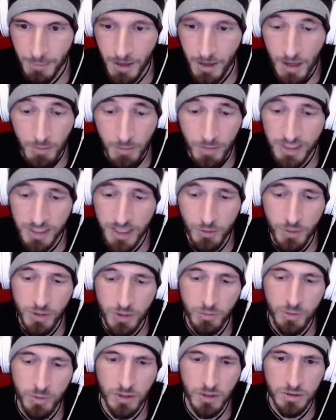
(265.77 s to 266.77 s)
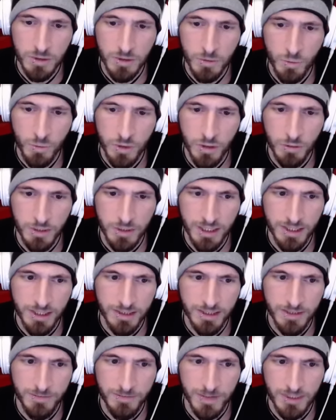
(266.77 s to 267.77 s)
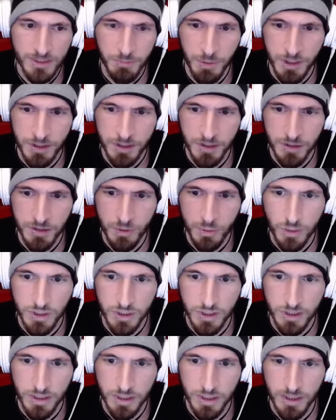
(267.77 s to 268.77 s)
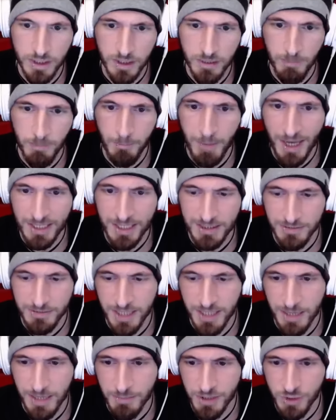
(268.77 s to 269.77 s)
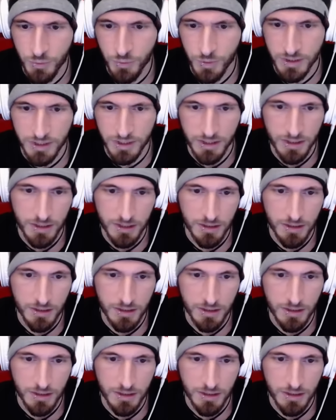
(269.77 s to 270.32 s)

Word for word: But yeah, we, we also we don't need a defense break to do the uh, massive damage with the.